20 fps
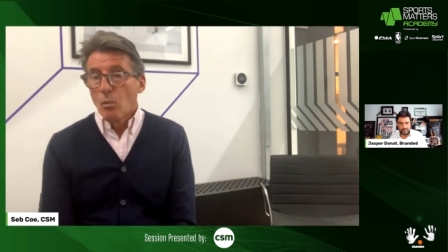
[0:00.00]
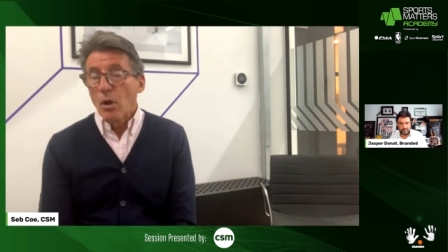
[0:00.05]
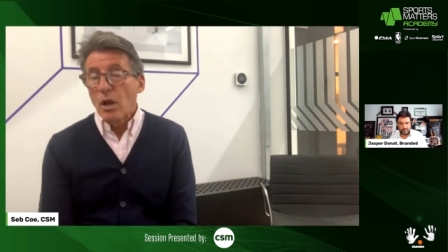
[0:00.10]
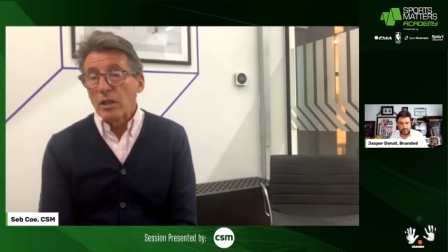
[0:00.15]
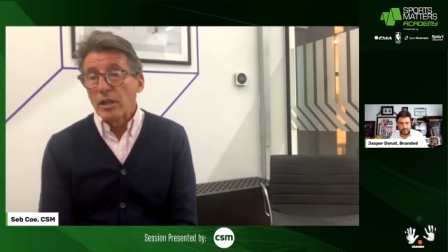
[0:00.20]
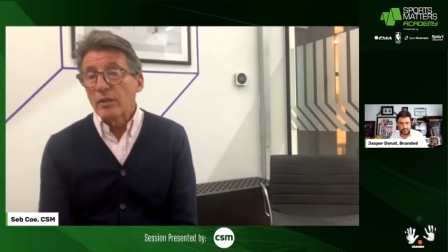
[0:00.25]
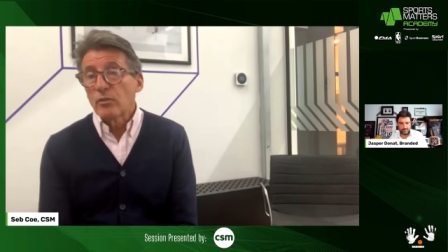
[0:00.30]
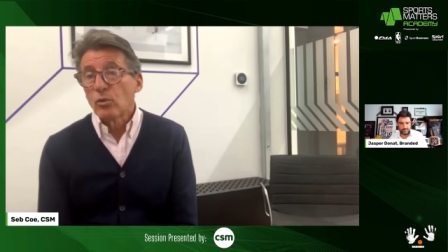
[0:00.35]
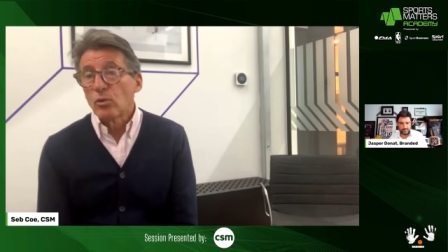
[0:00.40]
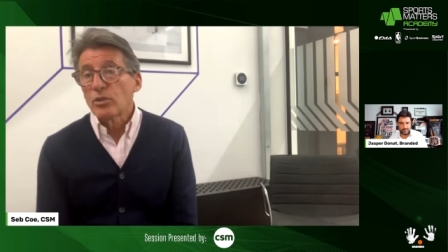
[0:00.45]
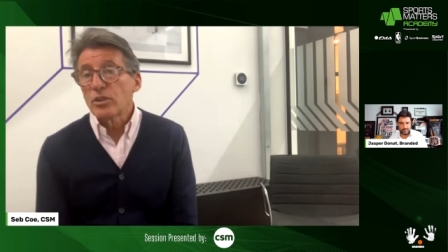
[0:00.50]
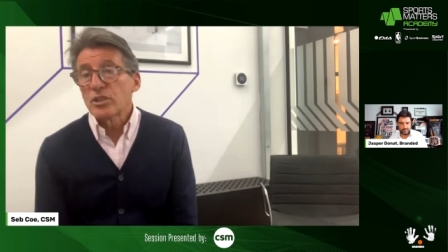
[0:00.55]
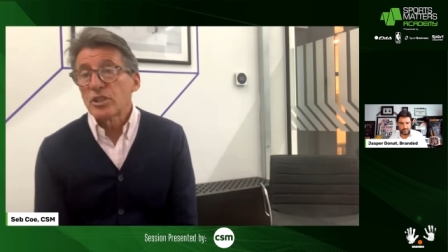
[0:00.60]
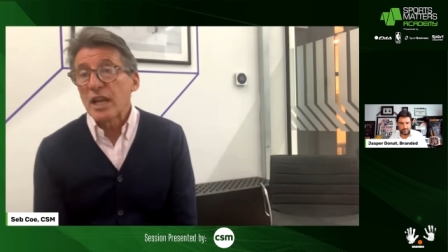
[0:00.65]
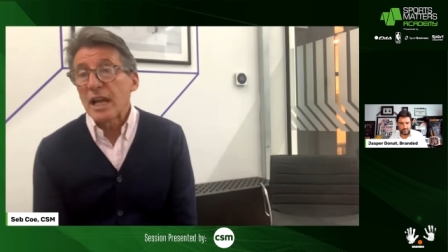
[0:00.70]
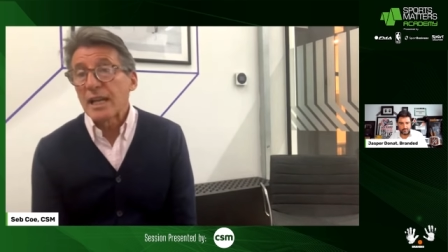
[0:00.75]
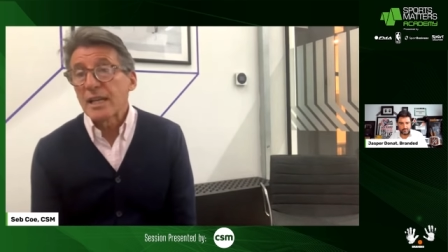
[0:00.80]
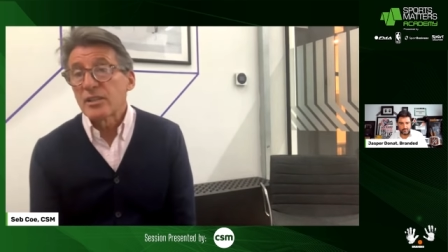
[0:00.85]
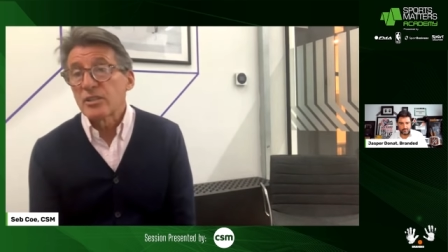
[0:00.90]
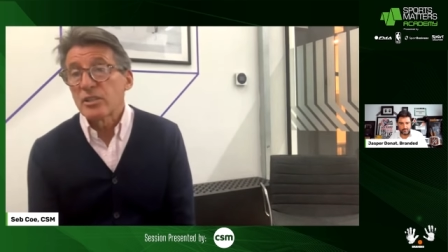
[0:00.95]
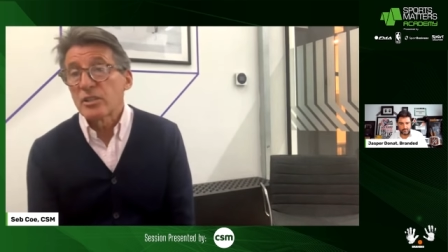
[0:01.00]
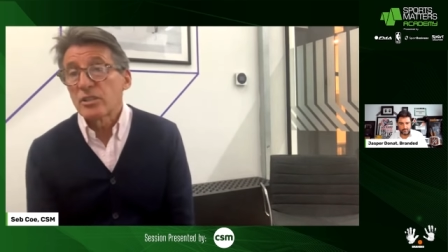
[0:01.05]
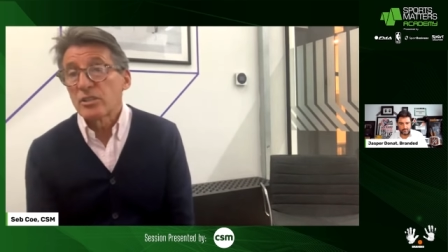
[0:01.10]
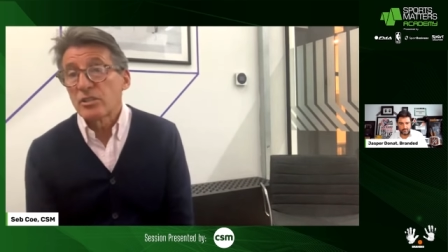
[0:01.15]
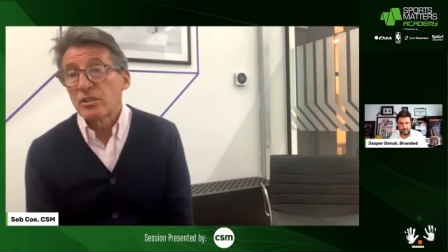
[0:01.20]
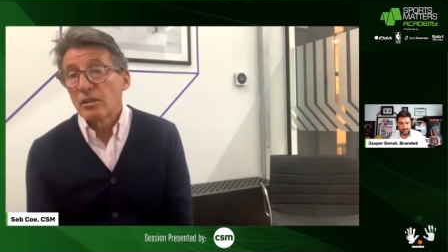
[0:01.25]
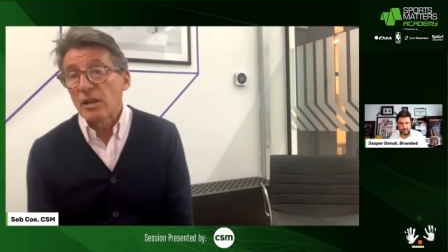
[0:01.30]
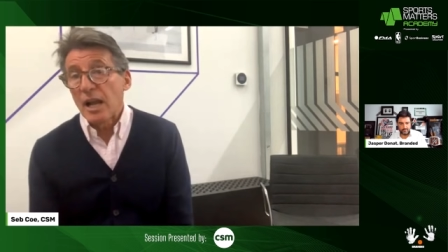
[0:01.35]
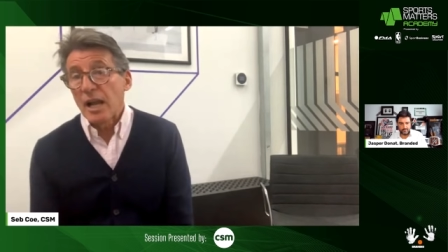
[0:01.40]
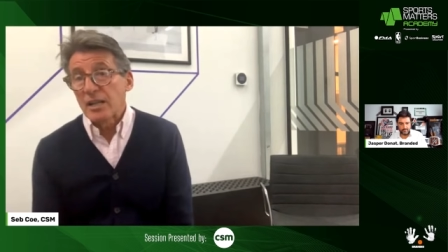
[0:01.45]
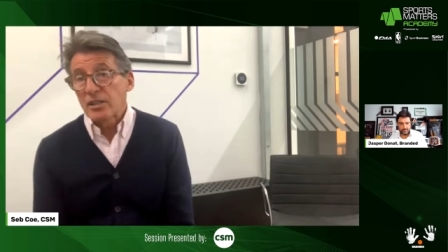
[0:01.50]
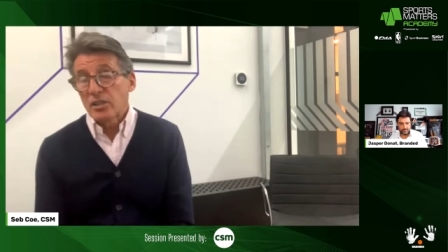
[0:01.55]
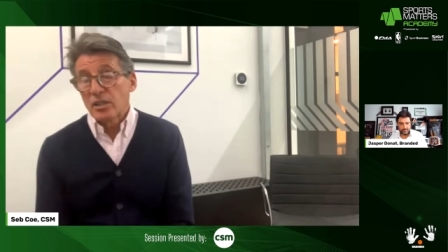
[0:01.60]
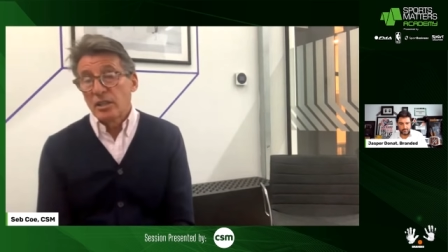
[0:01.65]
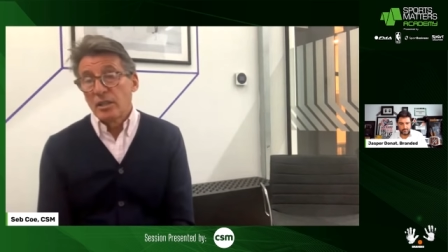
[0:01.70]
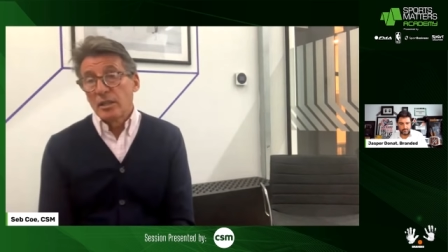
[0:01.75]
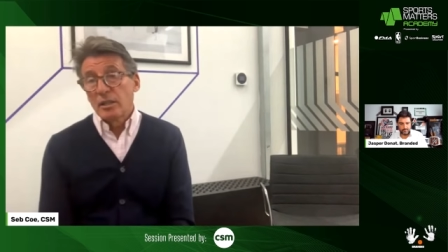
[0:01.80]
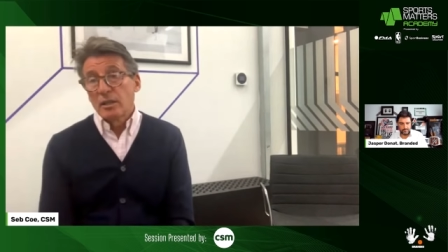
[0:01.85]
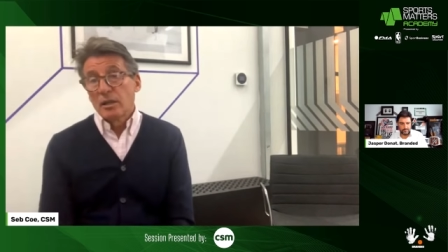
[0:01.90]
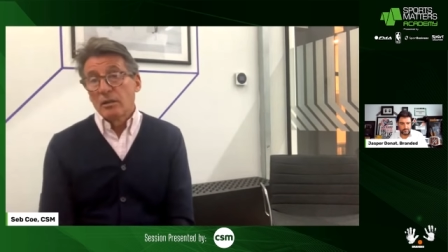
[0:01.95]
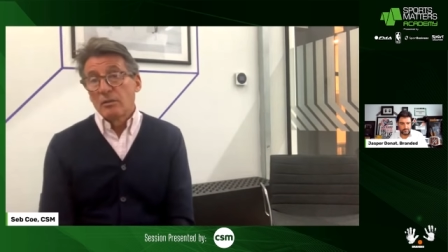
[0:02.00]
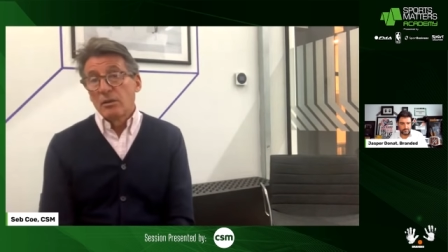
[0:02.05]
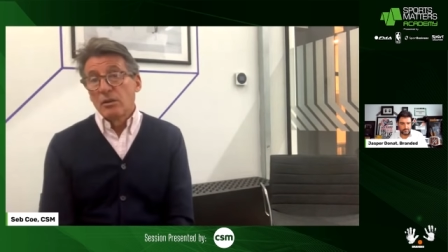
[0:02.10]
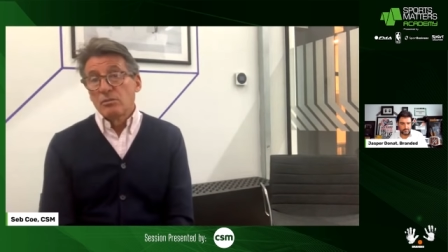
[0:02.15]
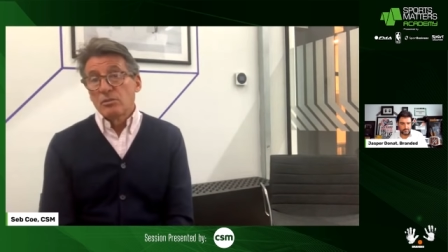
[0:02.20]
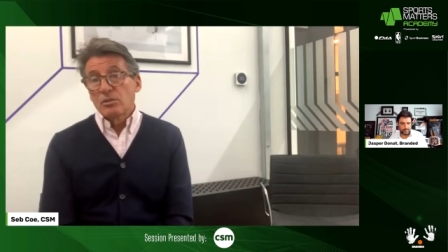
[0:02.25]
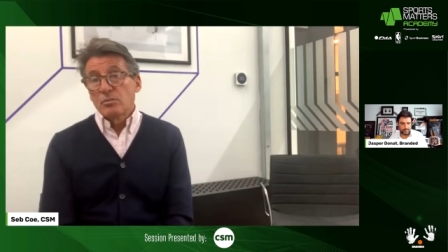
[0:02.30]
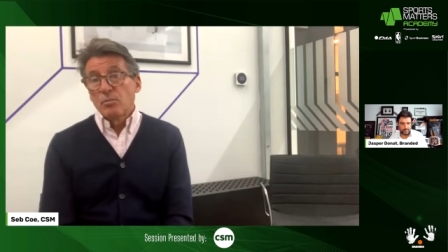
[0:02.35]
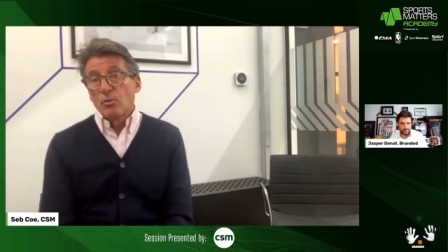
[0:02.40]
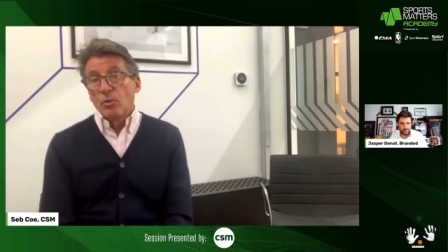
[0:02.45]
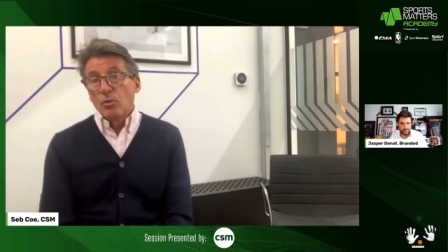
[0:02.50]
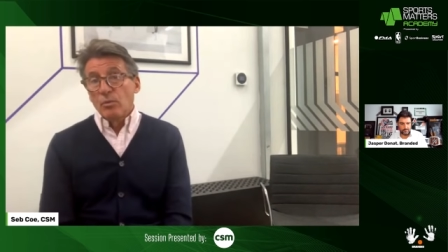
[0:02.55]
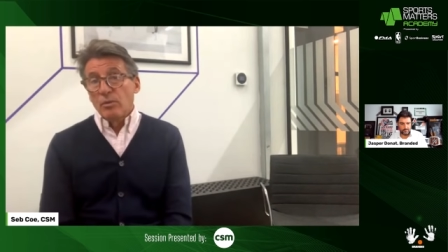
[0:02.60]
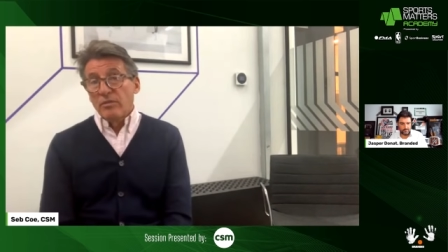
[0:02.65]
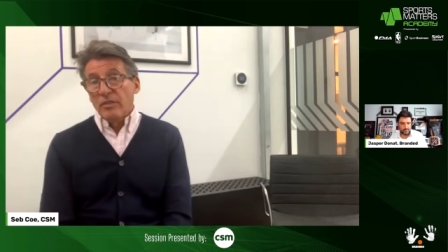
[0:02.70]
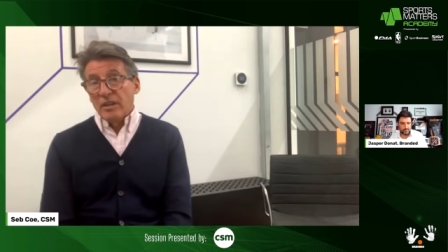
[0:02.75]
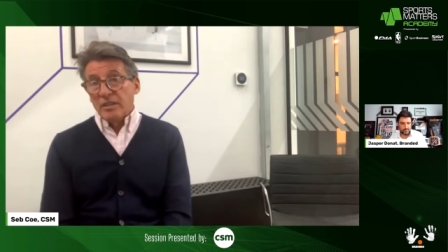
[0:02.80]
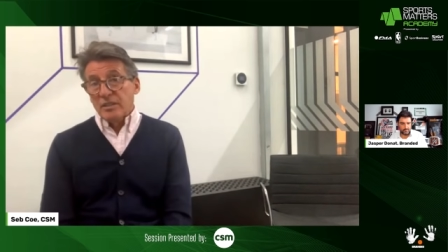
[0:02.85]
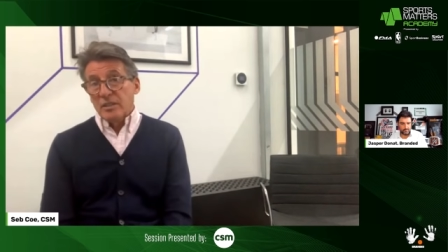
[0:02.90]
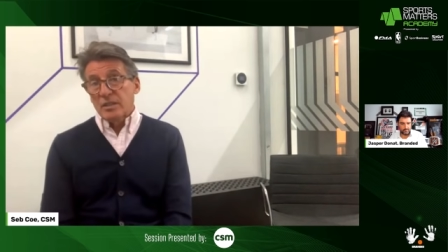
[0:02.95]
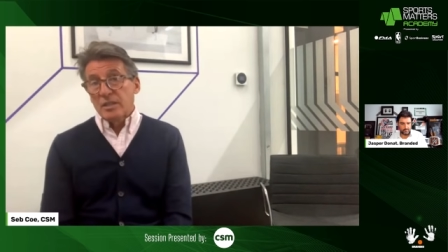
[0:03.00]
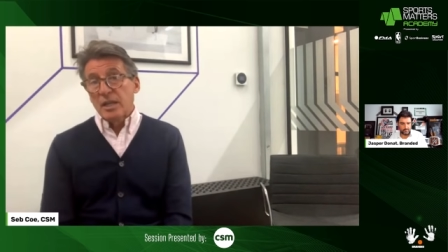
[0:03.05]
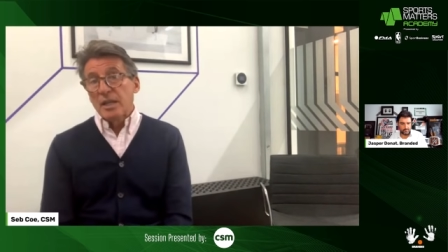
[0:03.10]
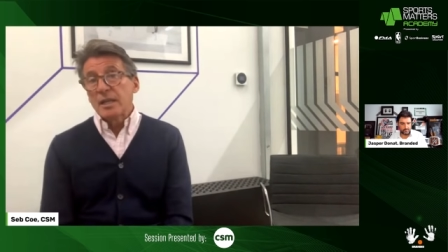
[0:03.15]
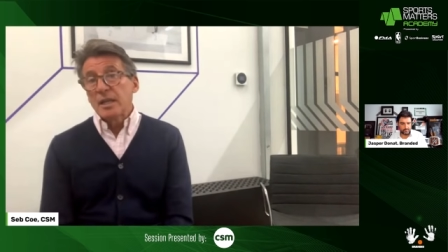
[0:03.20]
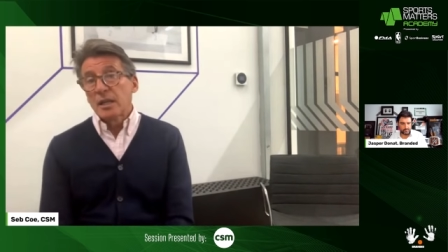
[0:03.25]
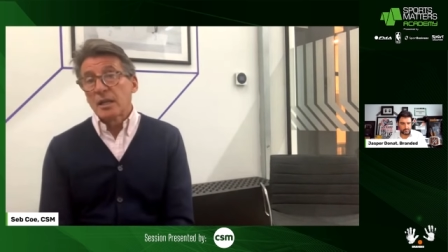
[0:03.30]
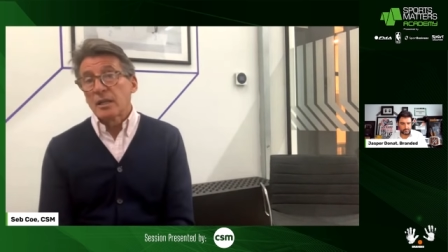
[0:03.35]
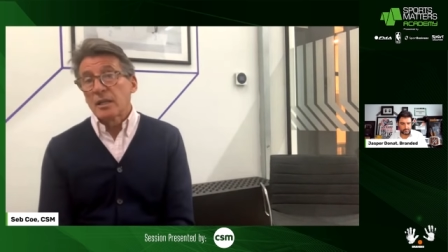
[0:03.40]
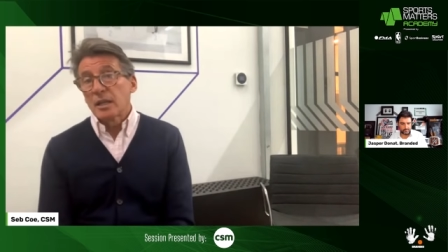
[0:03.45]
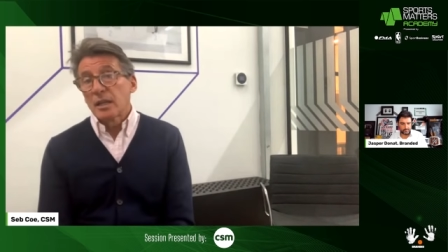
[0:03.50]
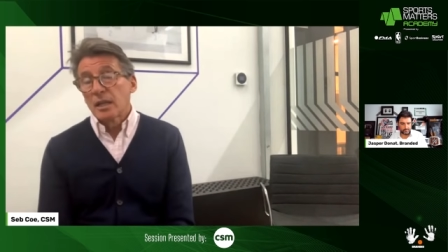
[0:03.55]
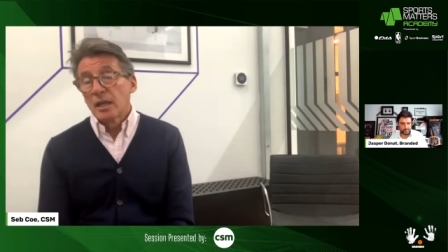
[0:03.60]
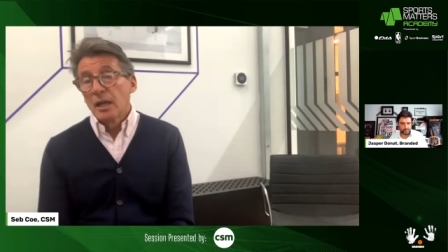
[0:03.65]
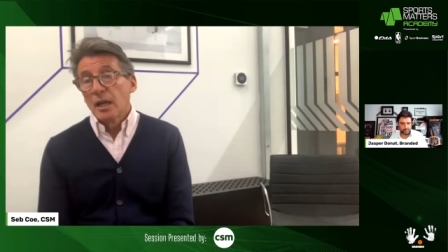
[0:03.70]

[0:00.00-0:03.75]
Well, they're all the challenges that actually in our own sport we've undertaken.